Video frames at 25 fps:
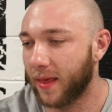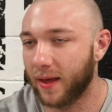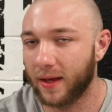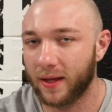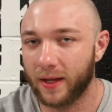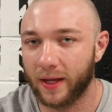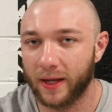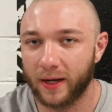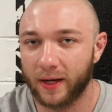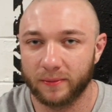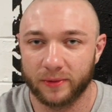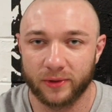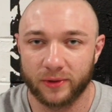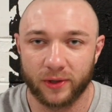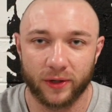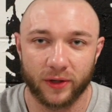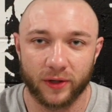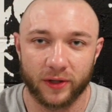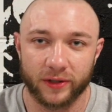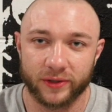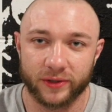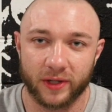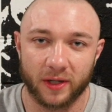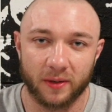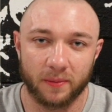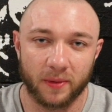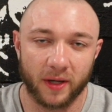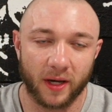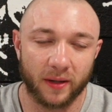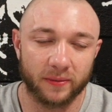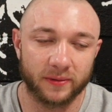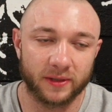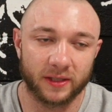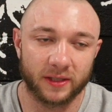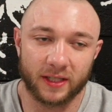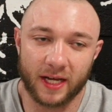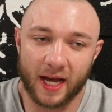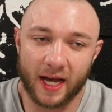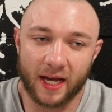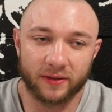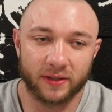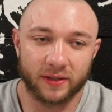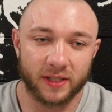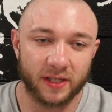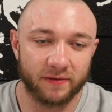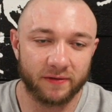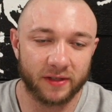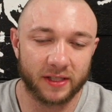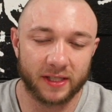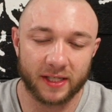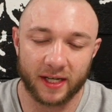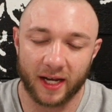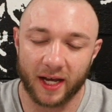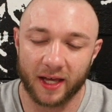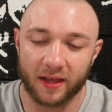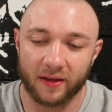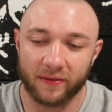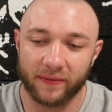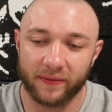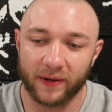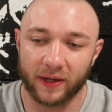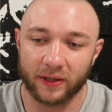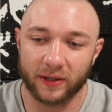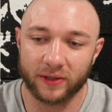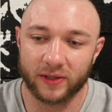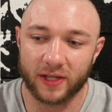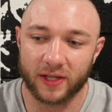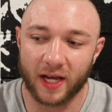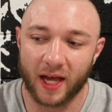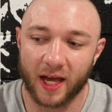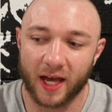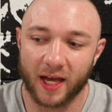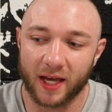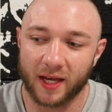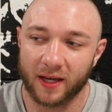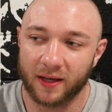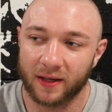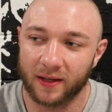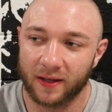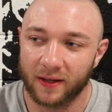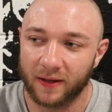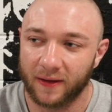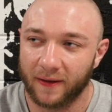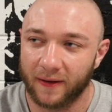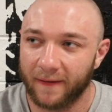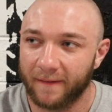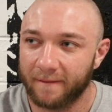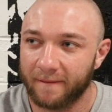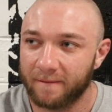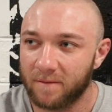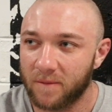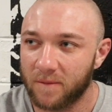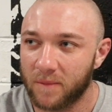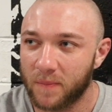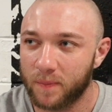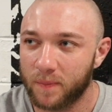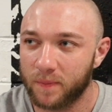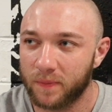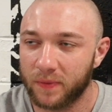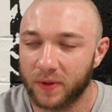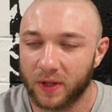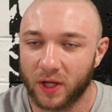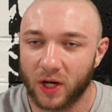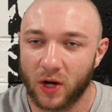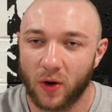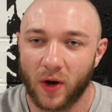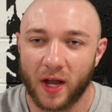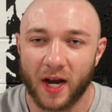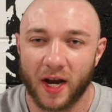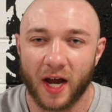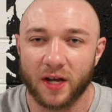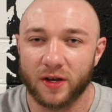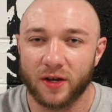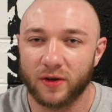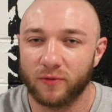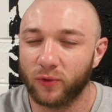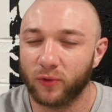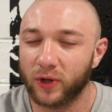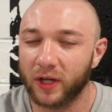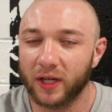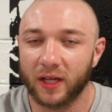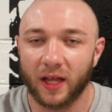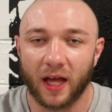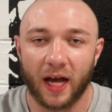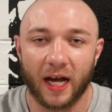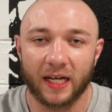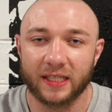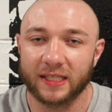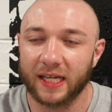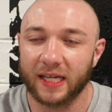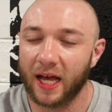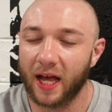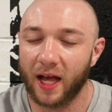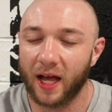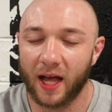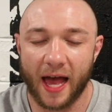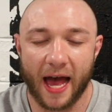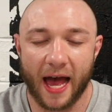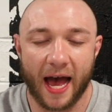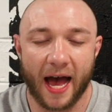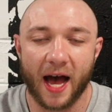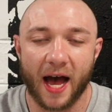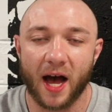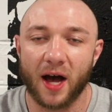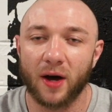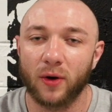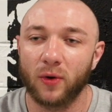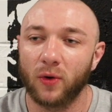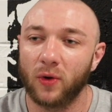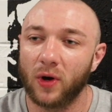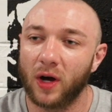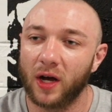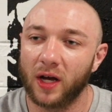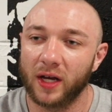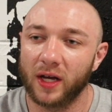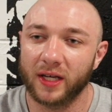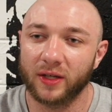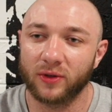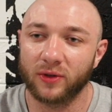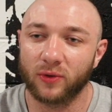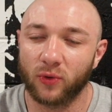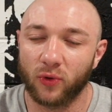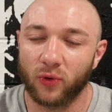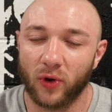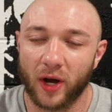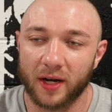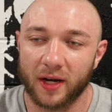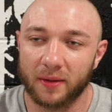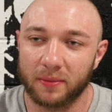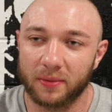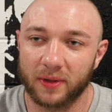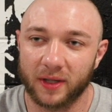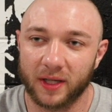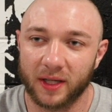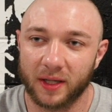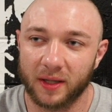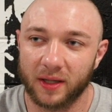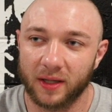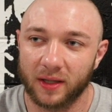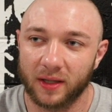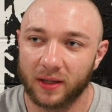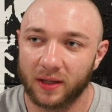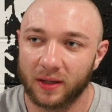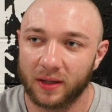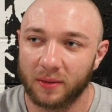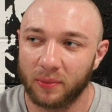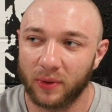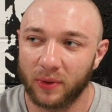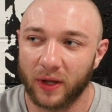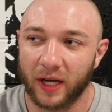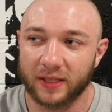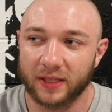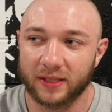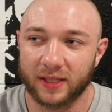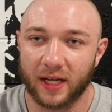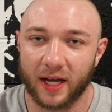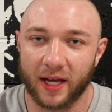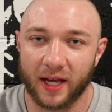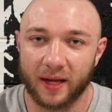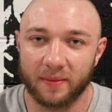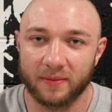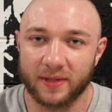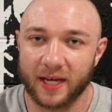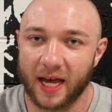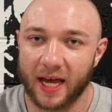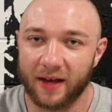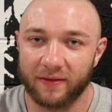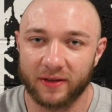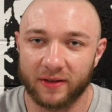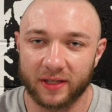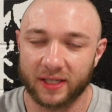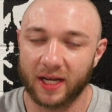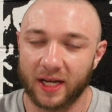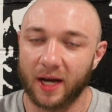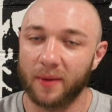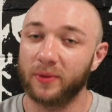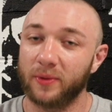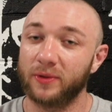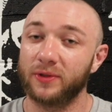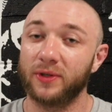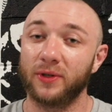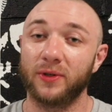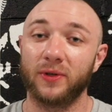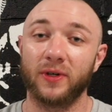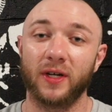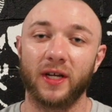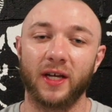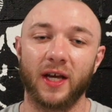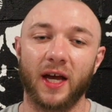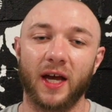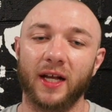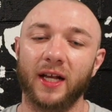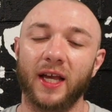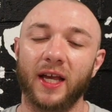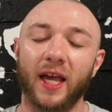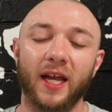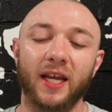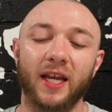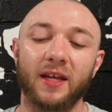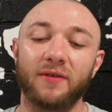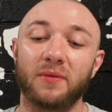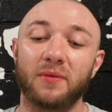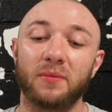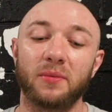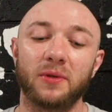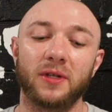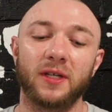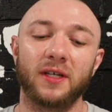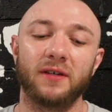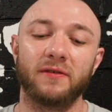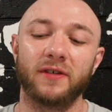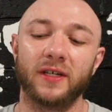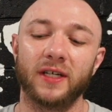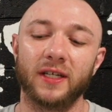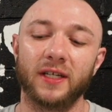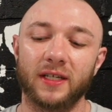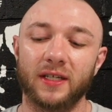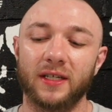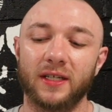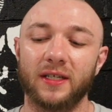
And I'm sure there's going to be ups and downs. Even today, the first day, you know, and I realize how incredibly blessed I am to have this opportunity. I can't even believe it.